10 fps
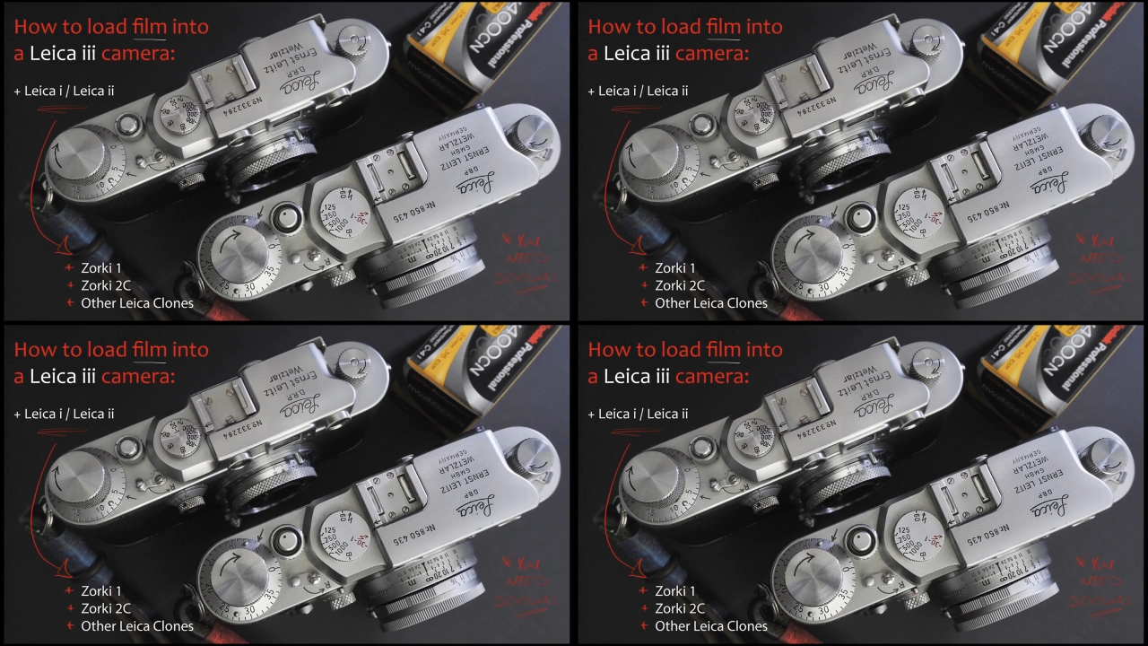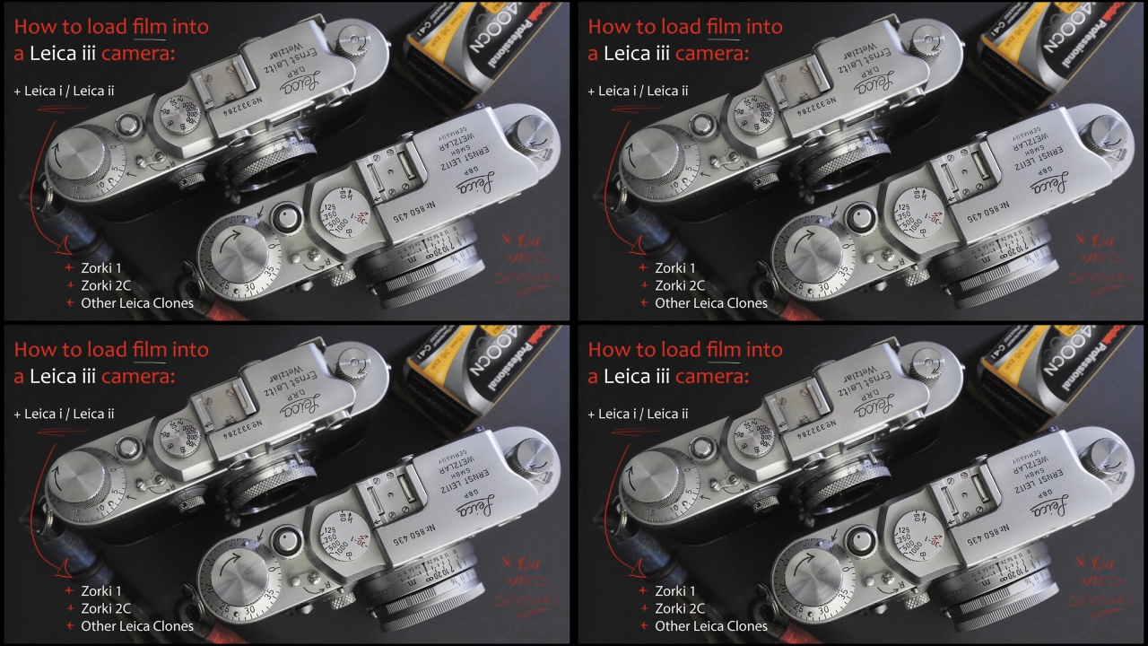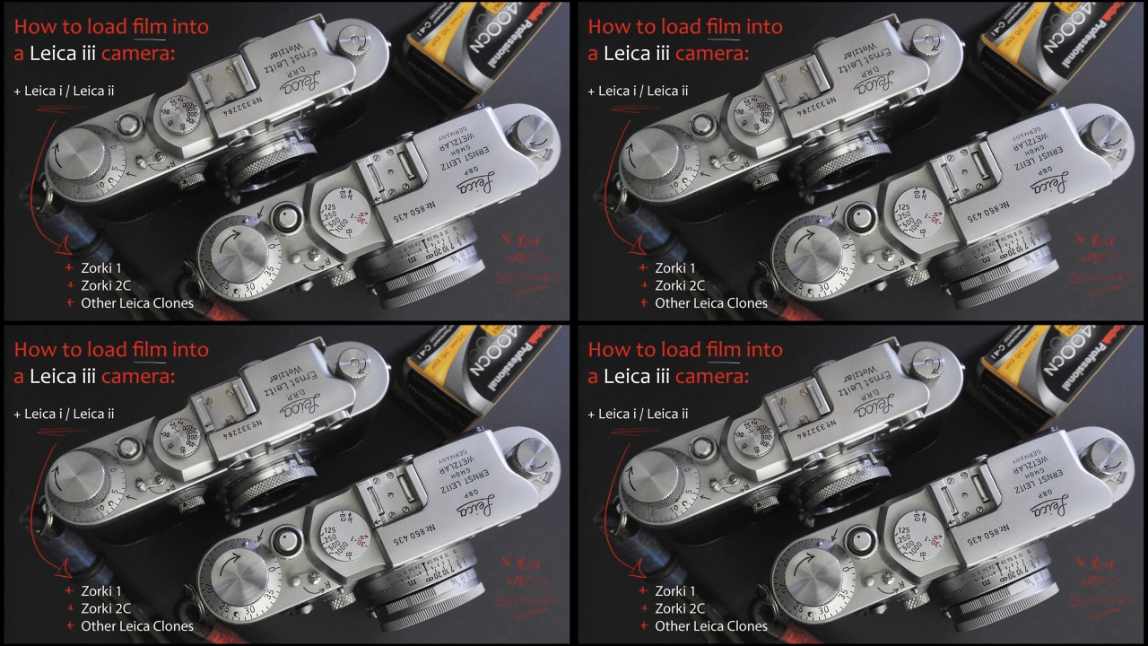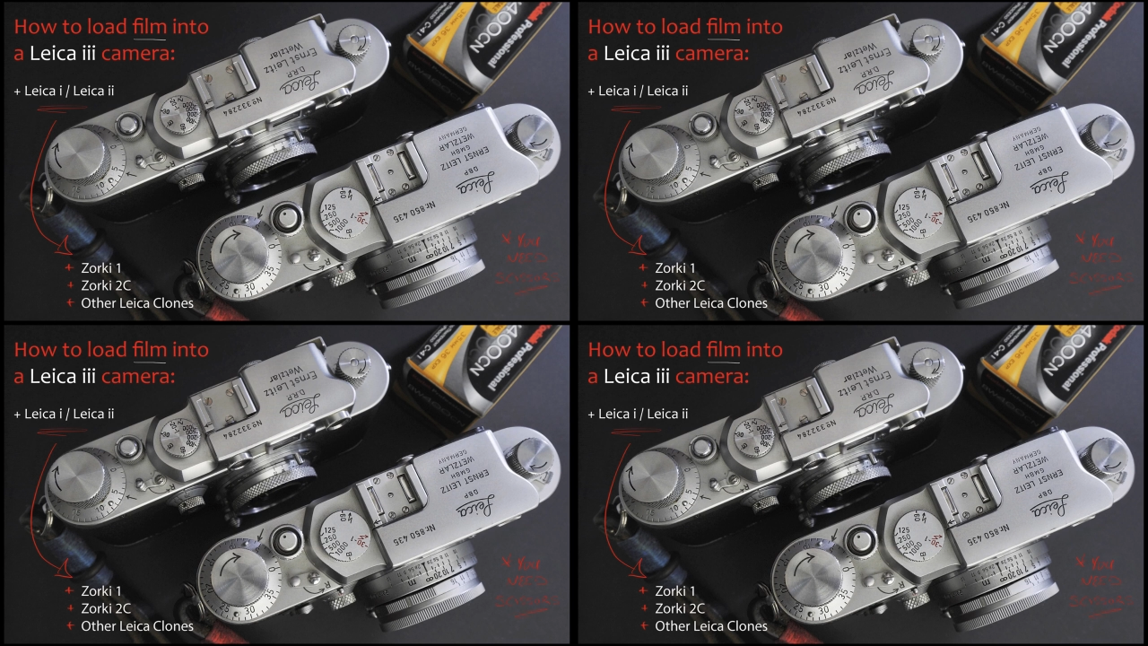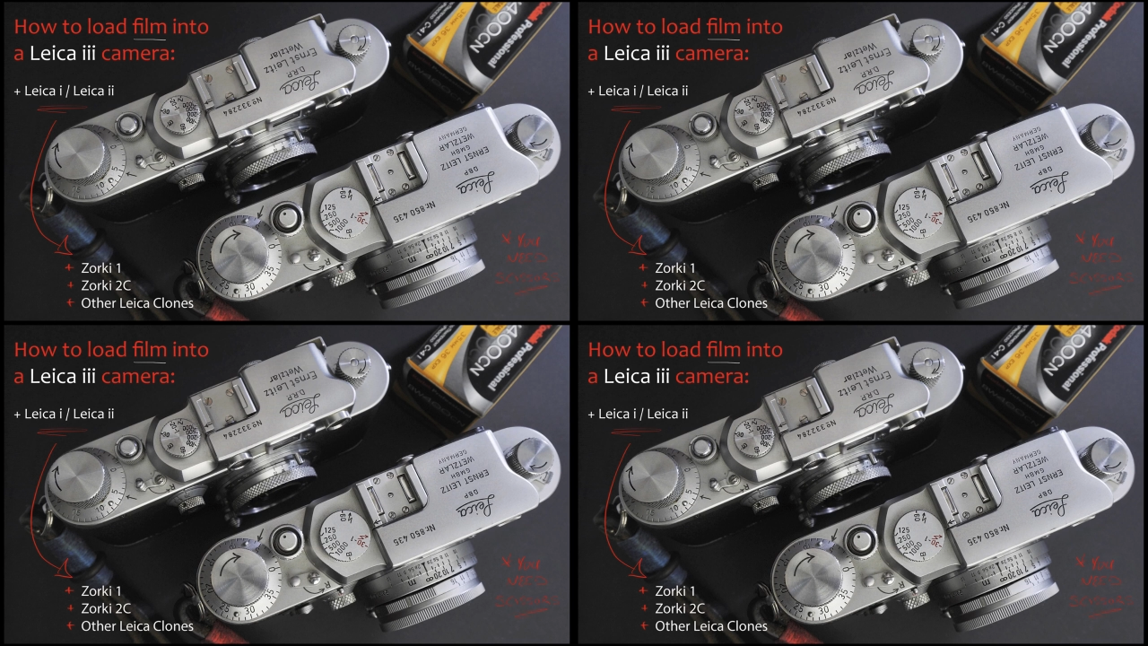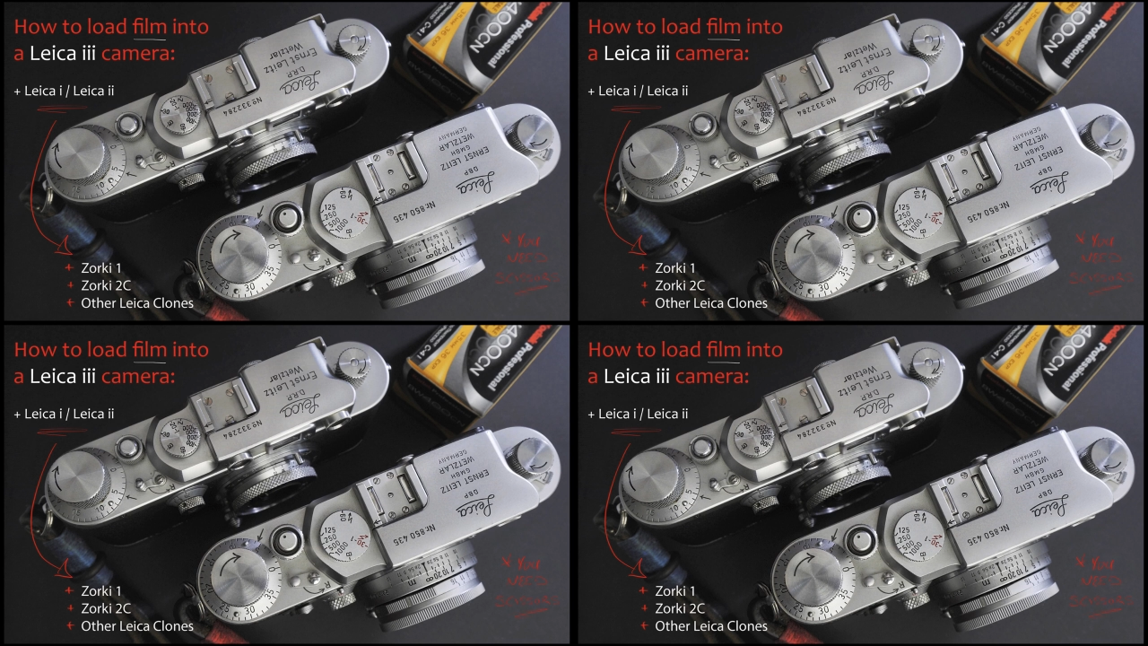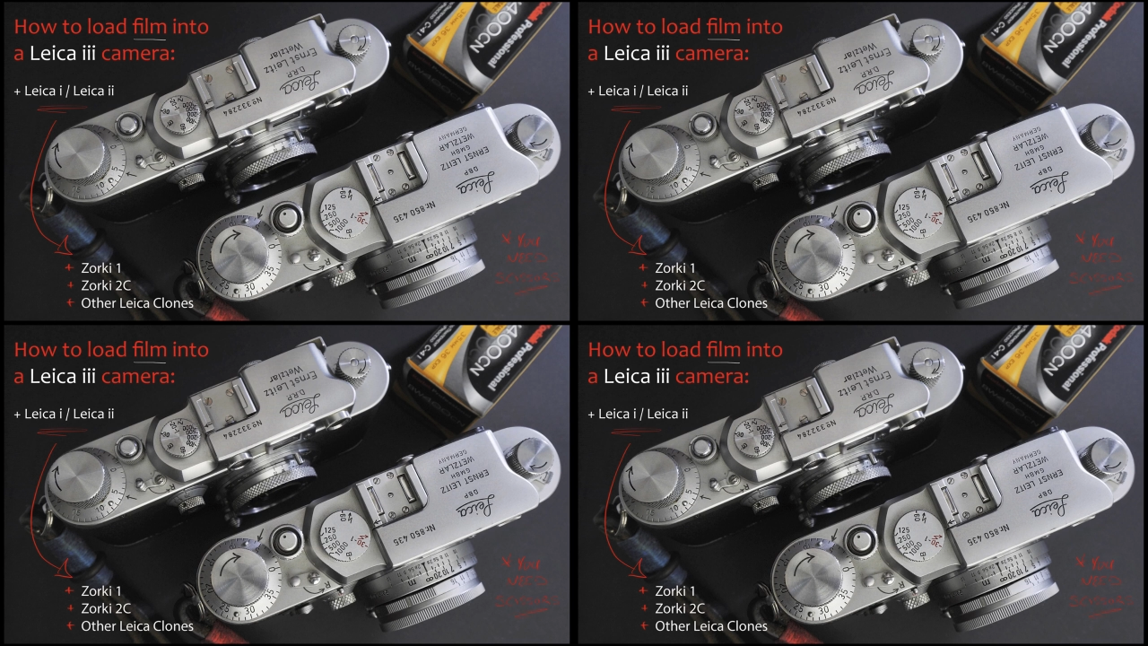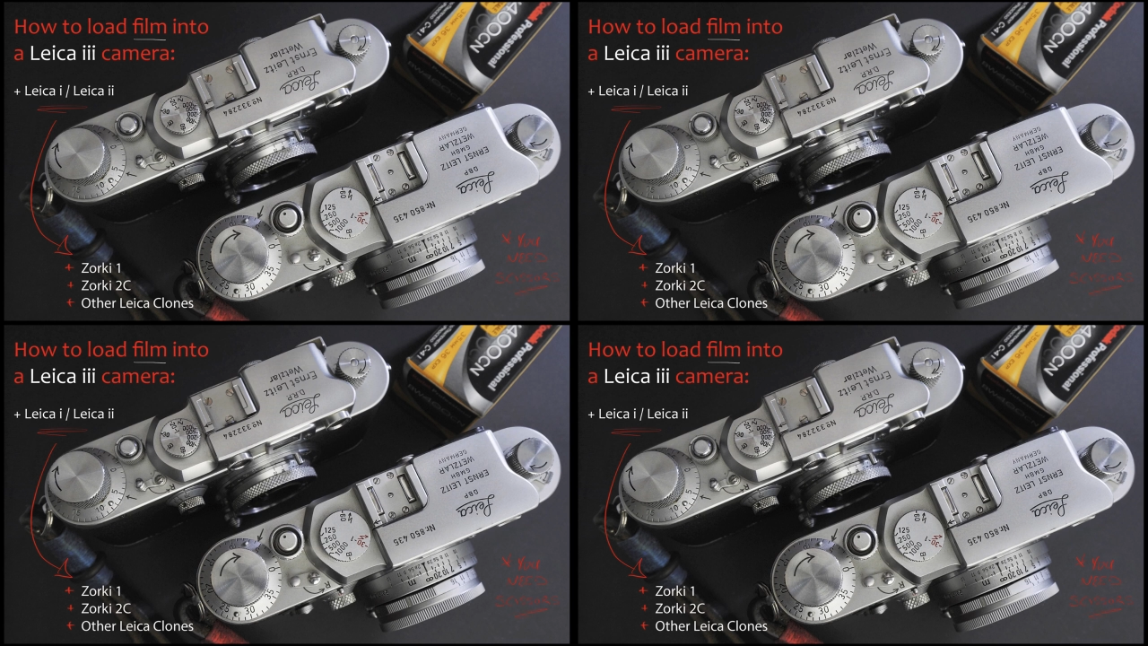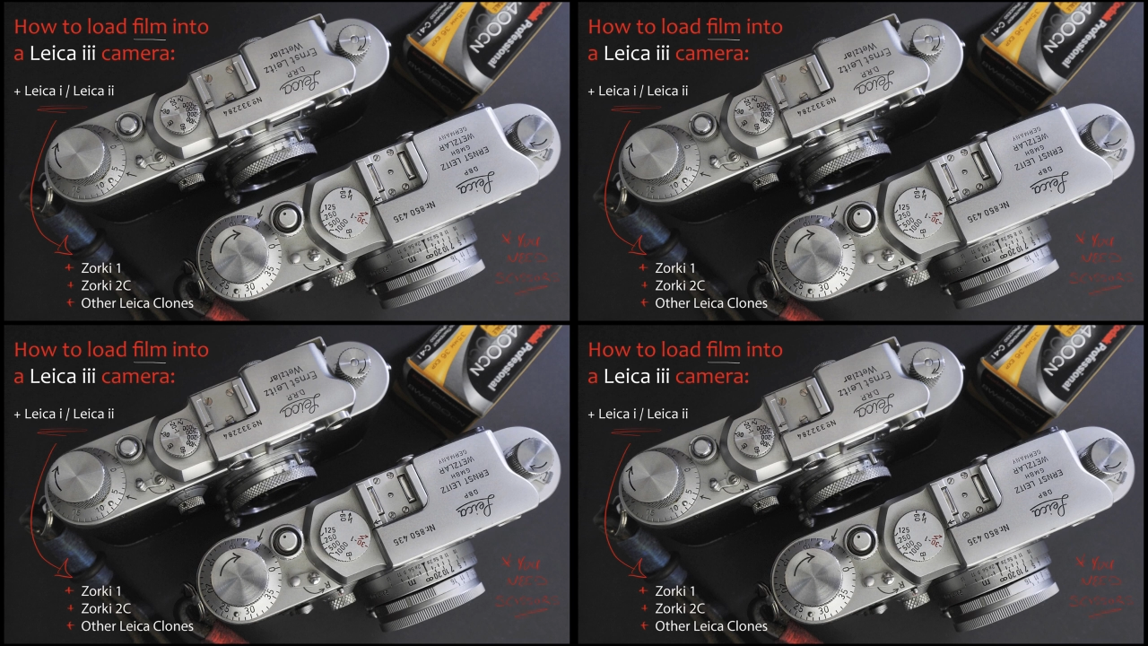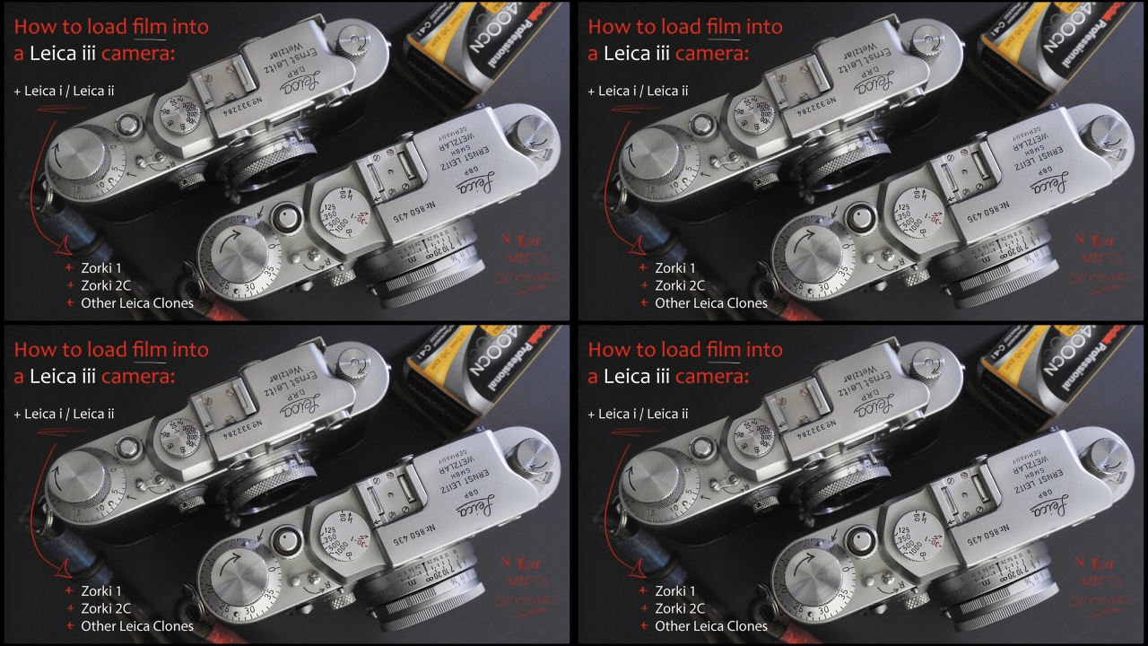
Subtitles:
Nobody's mouth can be seen.